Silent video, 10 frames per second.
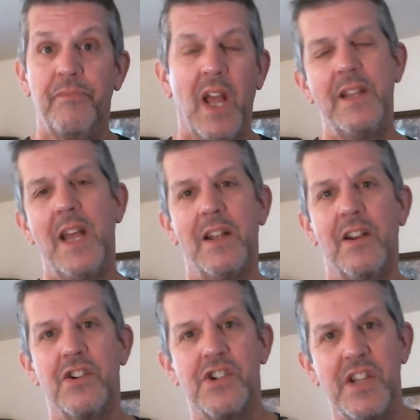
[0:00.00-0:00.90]
And yet
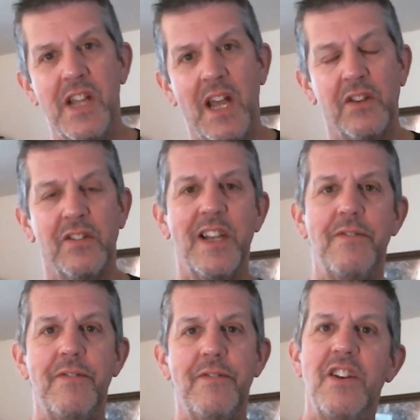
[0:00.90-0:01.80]
she has
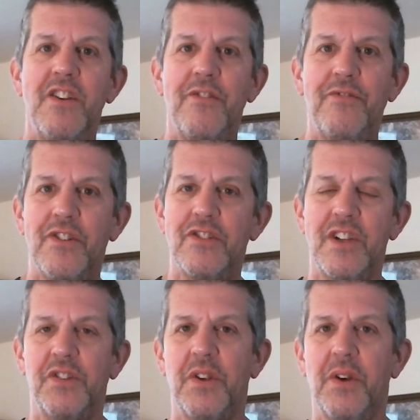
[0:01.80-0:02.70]
lived into the
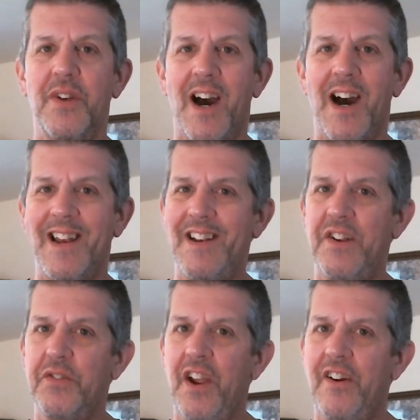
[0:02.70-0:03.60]
fullness of God and
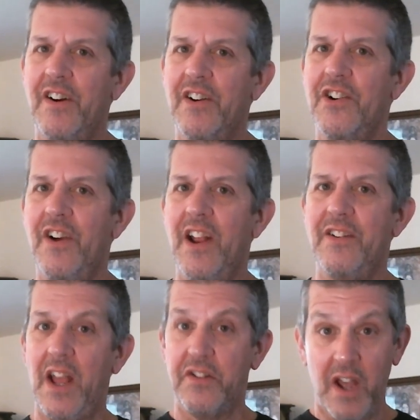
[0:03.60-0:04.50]
his character and
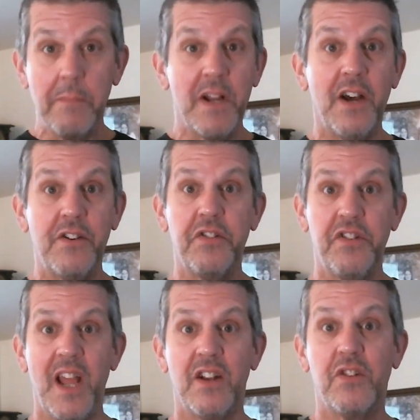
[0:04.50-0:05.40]
has come to
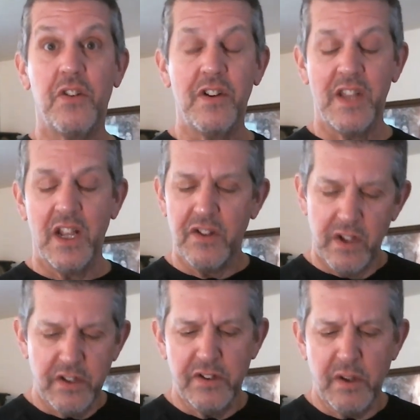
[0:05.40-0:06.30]
understand certain things. And
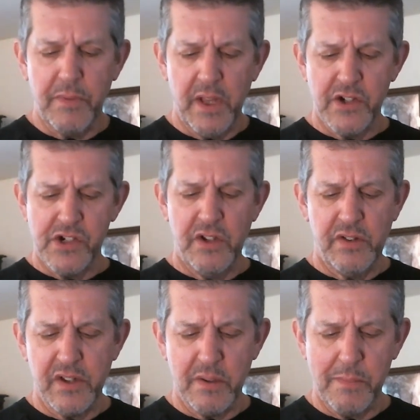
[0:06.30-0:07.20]
this is something that she
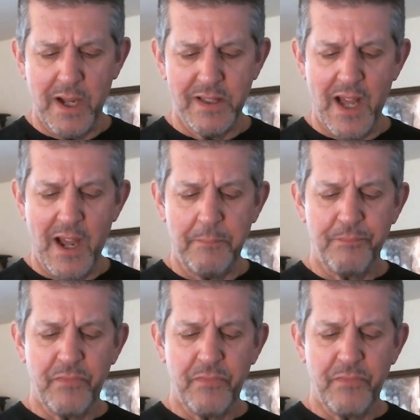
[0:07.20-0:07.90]
says about that.